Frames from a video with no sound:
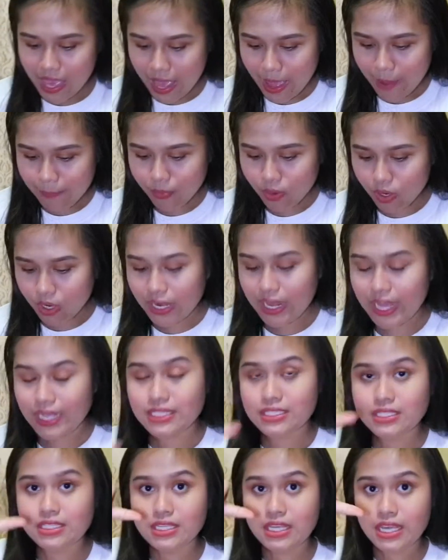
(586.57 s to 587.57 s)
I bought like
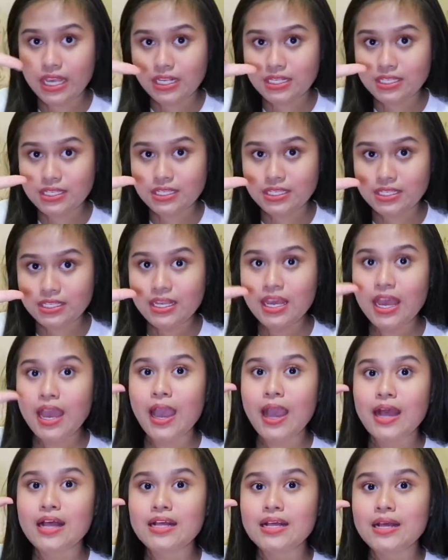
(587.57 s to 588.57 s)
6
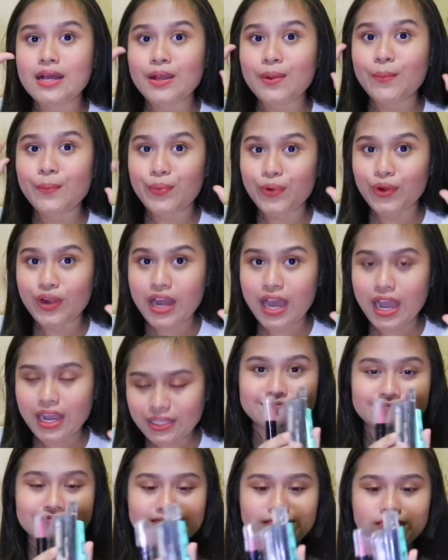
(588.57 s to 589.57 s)
products.
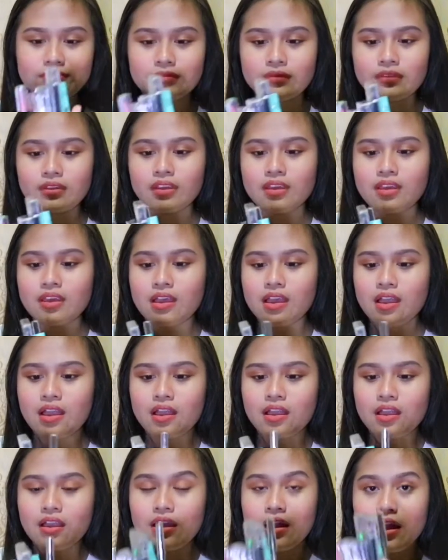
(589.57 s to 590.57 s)

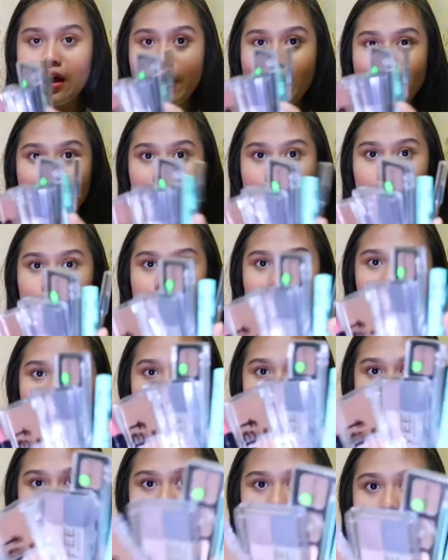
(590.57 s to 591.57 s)
I bought
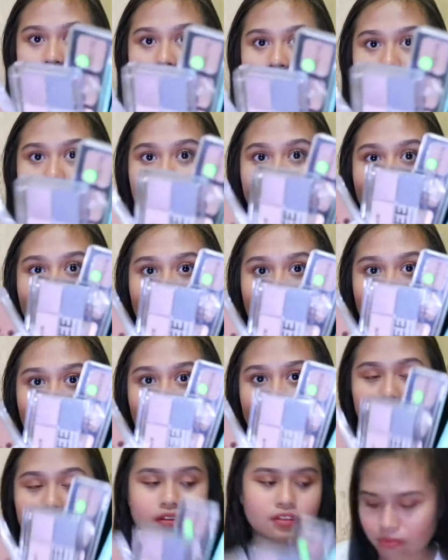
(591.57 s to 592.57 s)
a lot.
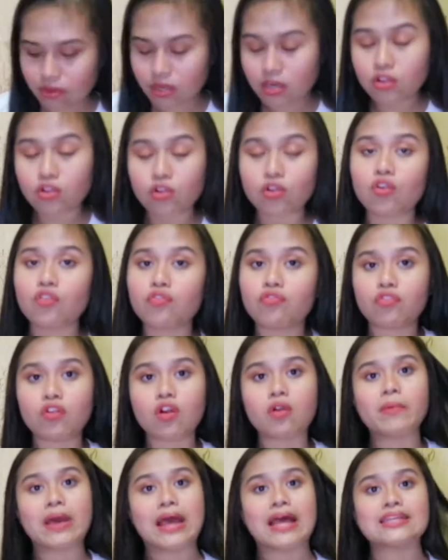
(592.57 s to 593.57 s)
gonna go
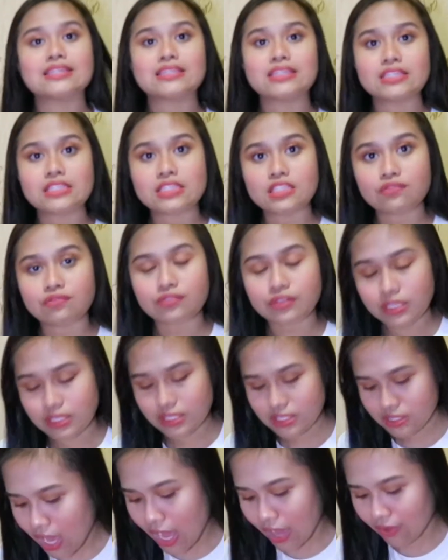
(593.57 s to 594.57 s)
from Essence
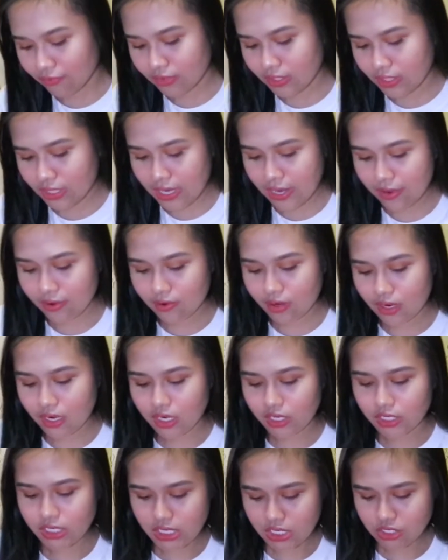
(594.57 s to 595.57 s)
first. After that,
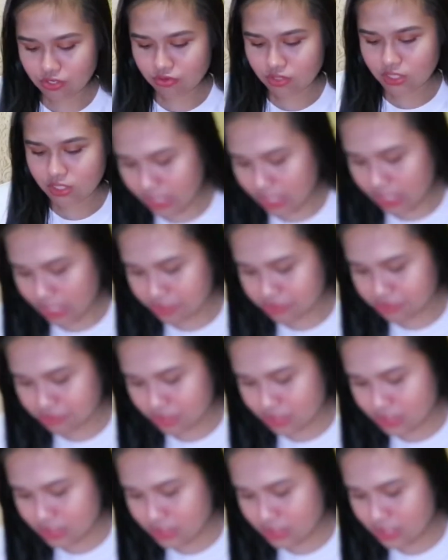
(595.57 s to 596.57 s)

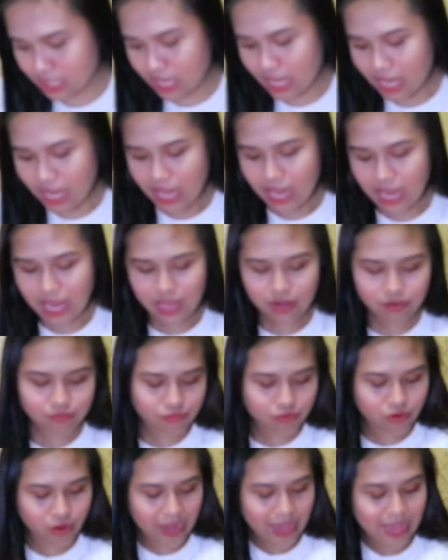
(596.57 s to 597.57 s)
Catrice. And
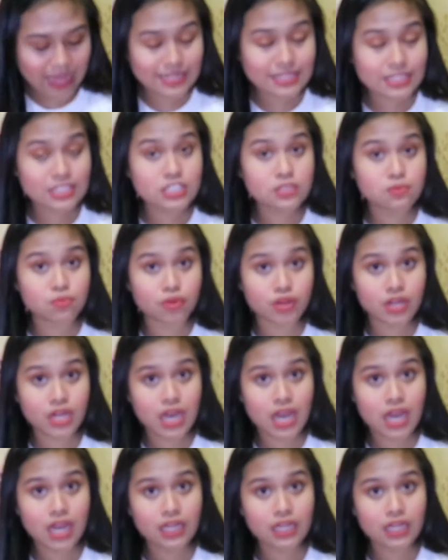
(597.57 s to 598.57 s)
for Essence
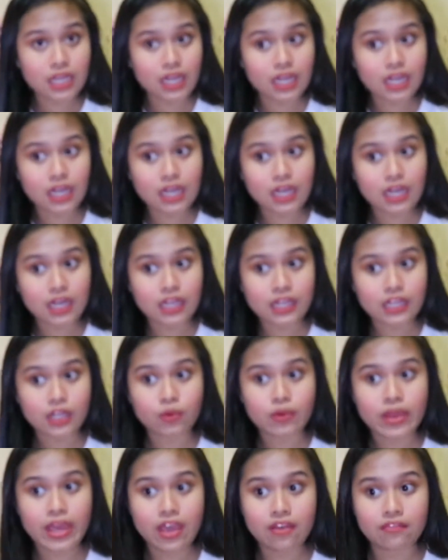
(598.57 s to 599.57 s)
product, they
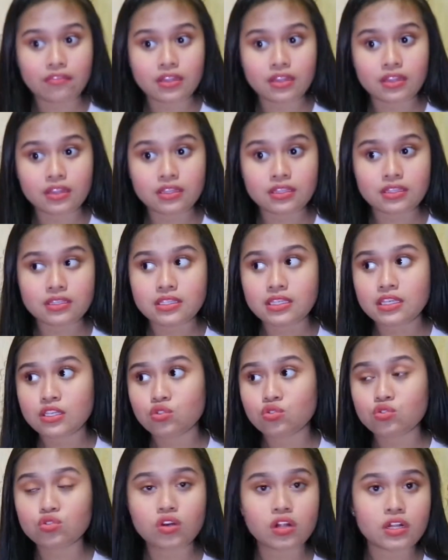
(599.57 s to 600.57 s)
were having
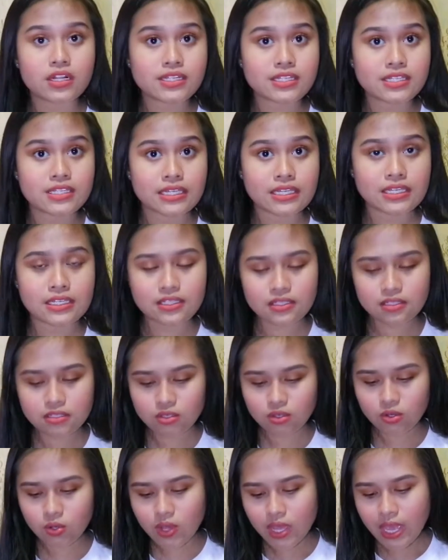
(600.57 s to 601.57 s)
$2 sales,
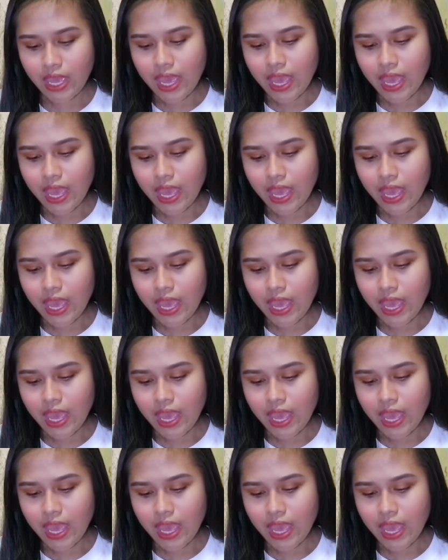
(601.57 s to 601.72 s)
so